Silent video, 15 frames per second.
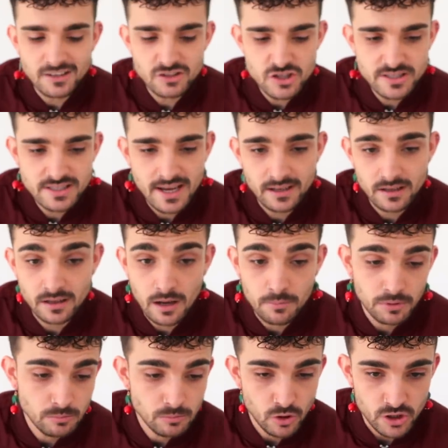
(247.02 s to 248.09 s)
I'll just take a
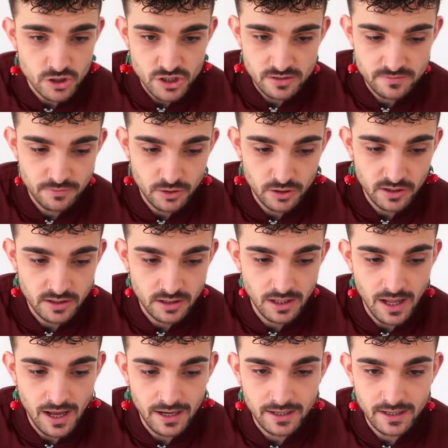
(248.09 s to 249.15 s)
couple more just for good
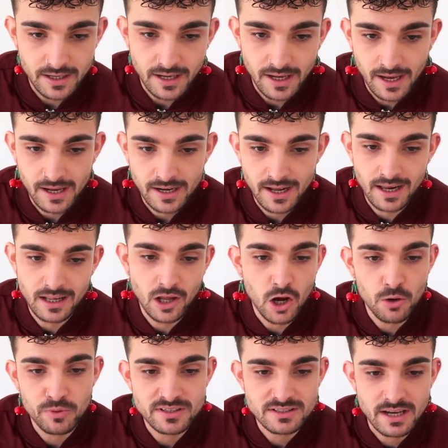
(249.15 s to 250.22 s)
luck and I'll
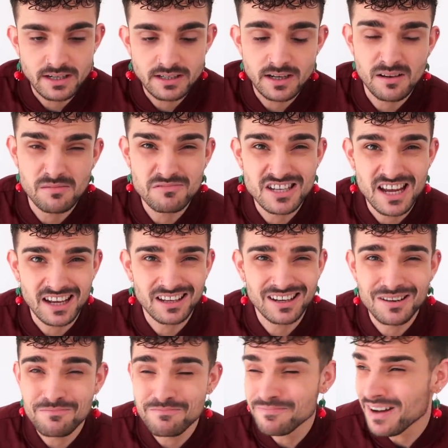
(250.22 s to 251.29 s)
always end up taking
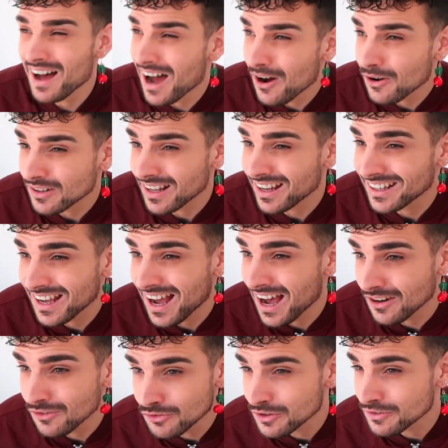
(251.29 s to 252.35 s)
about like a
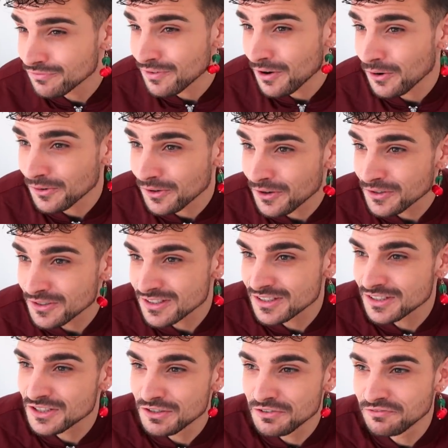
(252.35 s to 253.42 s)
hundred
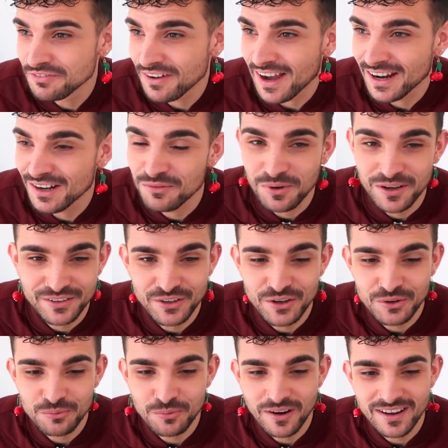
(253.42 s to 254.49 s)
photos to find one
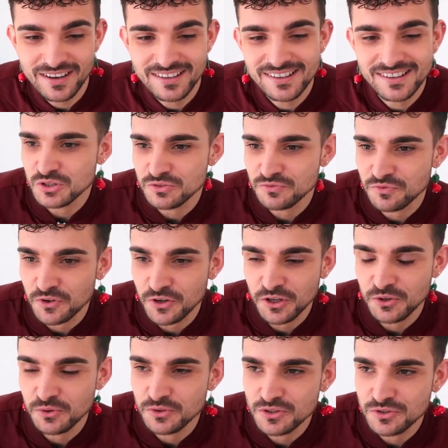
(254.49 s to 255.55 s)
good one just for you